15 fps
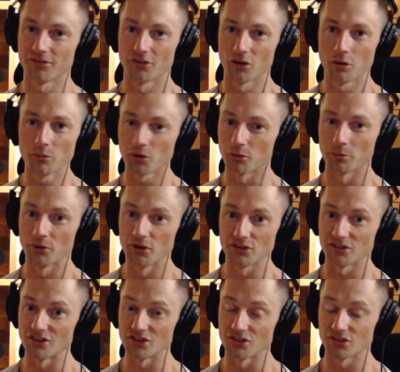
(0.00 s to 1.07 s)
a phenomenal
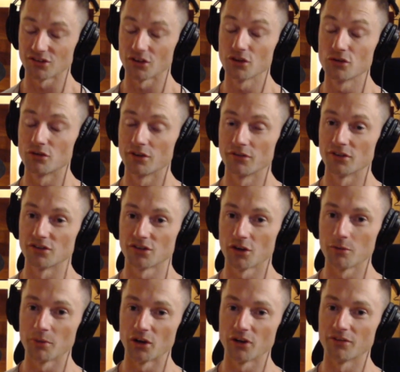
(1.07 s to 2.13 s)
person, just so driven,
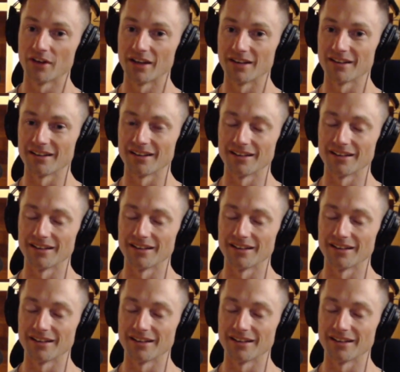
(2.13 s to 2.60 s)
so motivated,